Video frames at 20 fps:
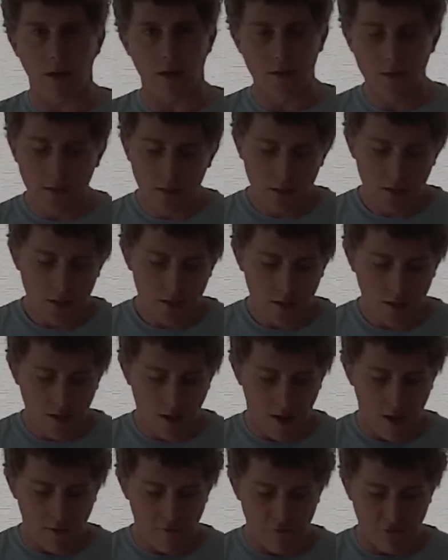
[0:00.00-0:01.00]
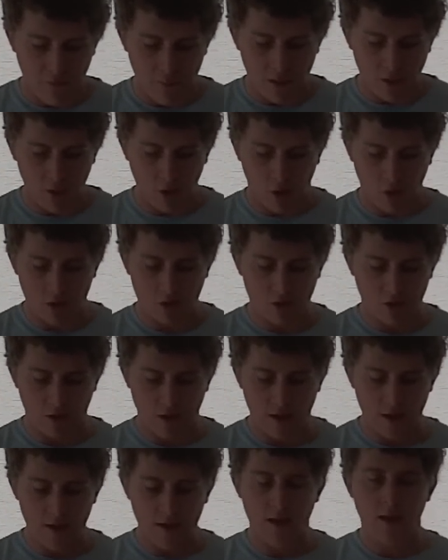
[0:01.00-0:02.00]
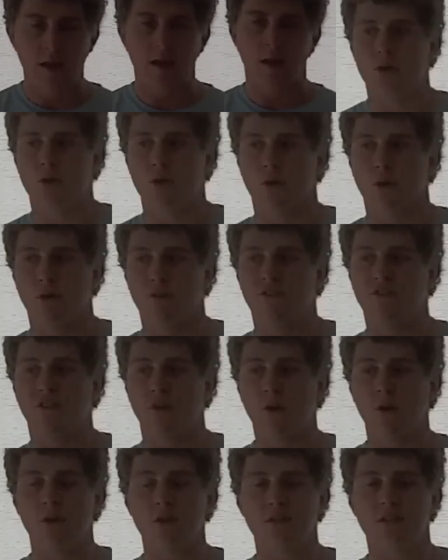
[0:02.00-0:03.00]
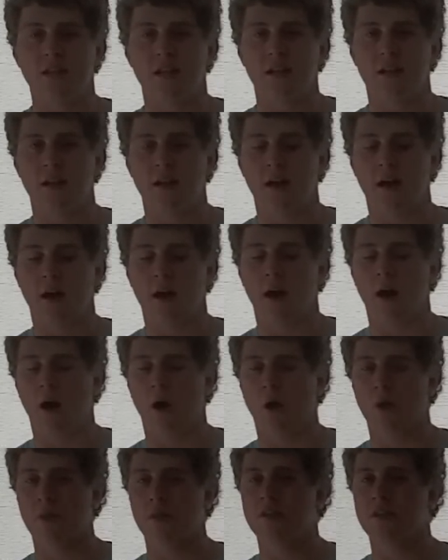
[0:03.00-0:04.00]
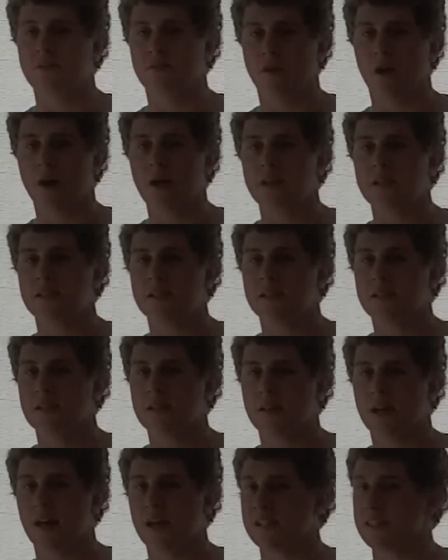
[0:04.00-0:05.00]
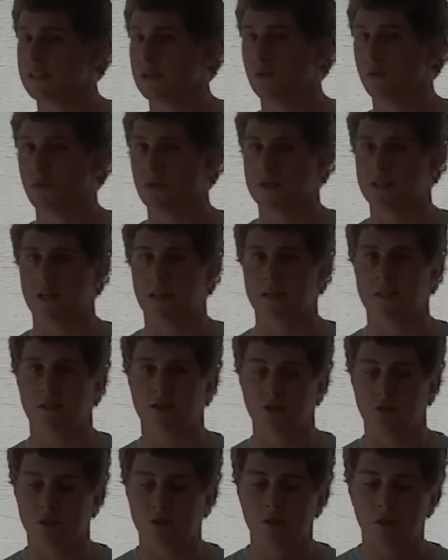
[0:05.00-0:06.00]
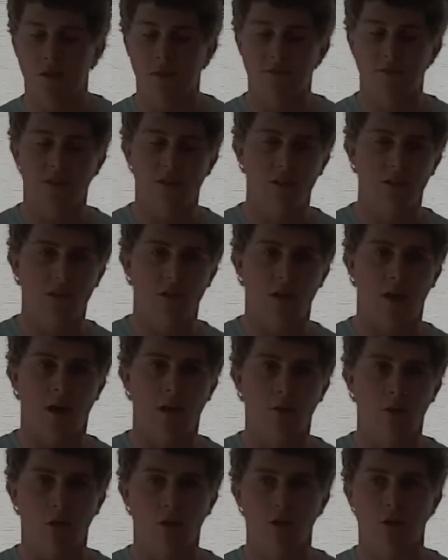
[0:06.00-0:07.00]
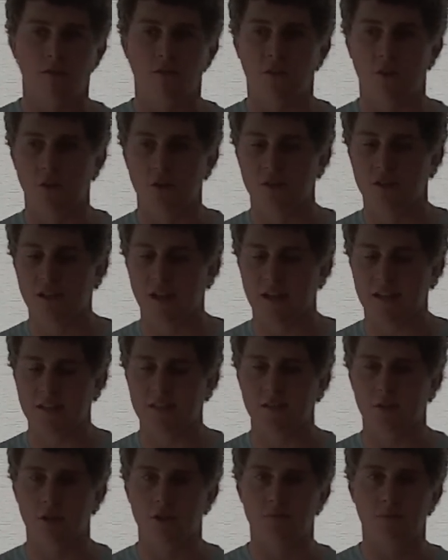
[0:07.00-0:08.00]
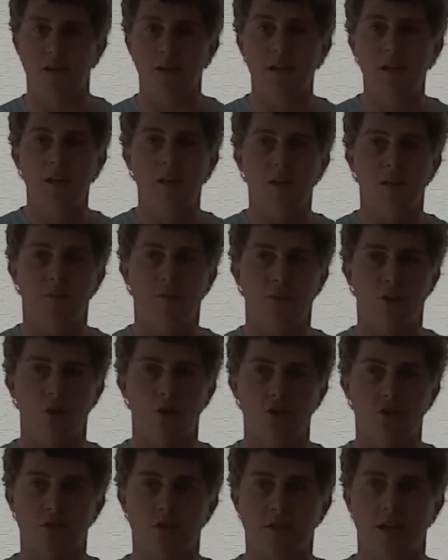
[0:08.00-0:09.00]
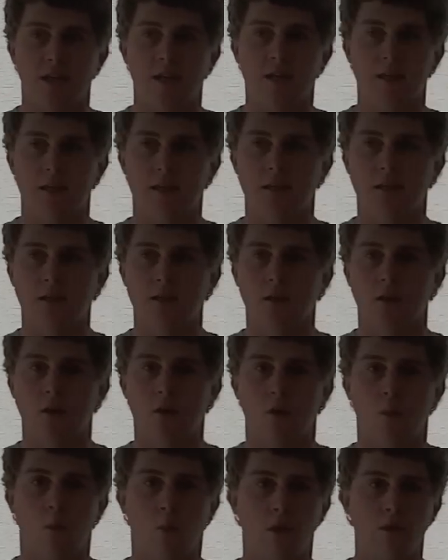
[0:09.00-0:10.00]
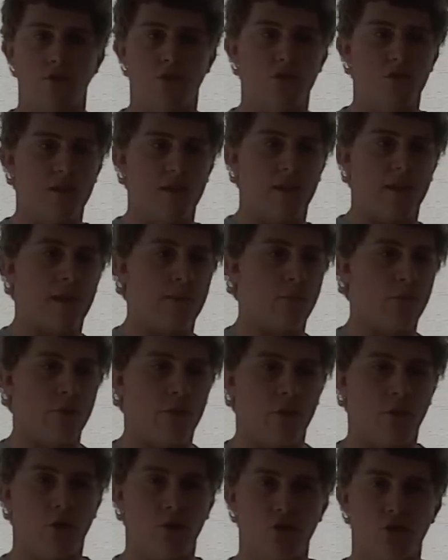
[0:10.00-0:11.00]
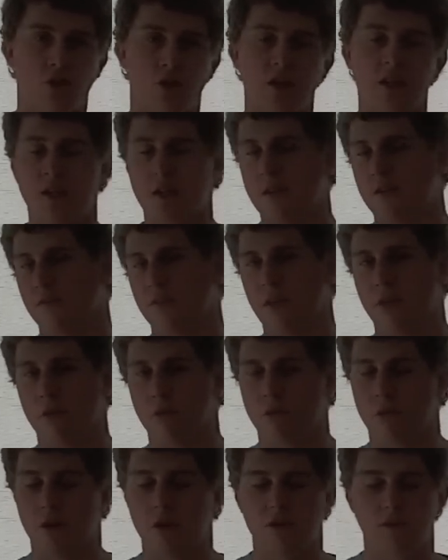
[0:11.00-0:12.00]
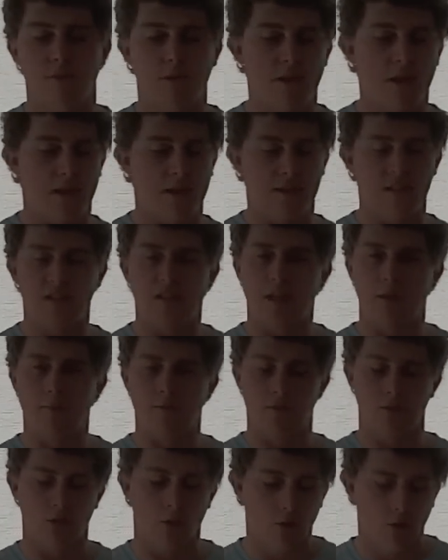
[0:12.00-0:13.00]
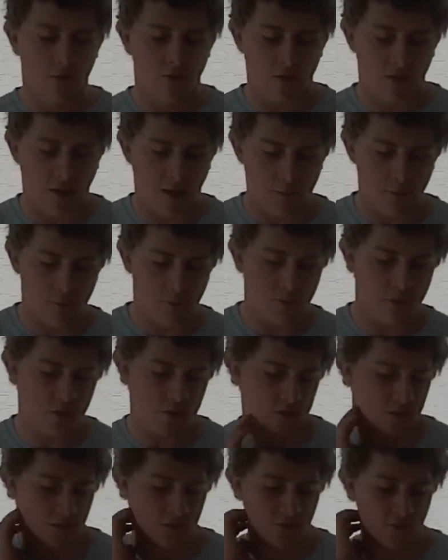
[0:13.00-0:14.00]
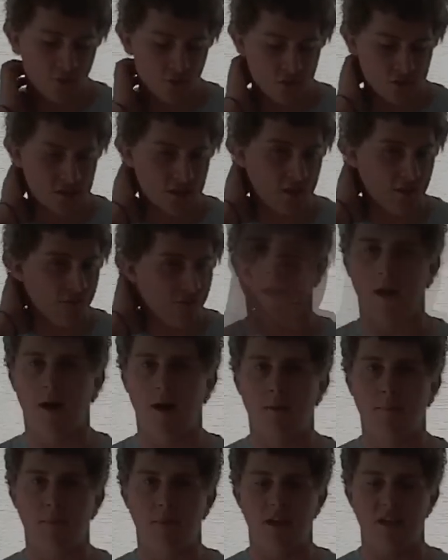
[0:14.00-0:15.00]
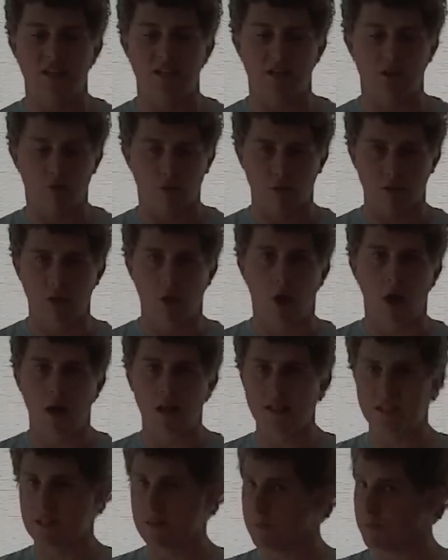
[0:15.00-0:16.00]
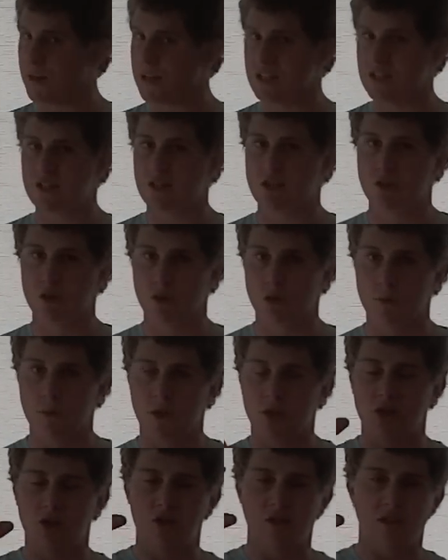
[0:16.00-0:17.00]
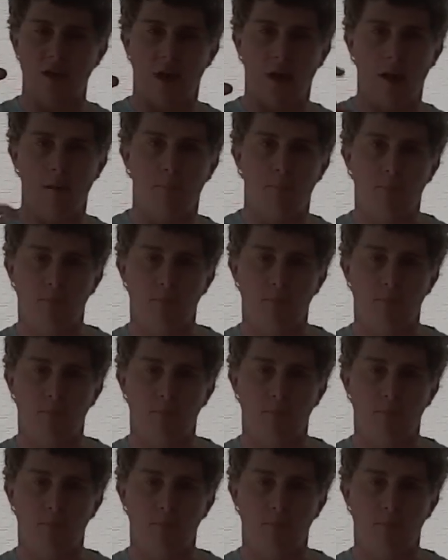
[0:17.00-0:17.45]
button from the lock screen. Your photos that are on the device are still protected. You still have to unlock your phone to get into those, but the photos you take whilst using the camera on the lock screen, you can flick through those, but yeah, it just keeps all of your camera and personal info safe. There's grid lines, pinch to zoom. You can use the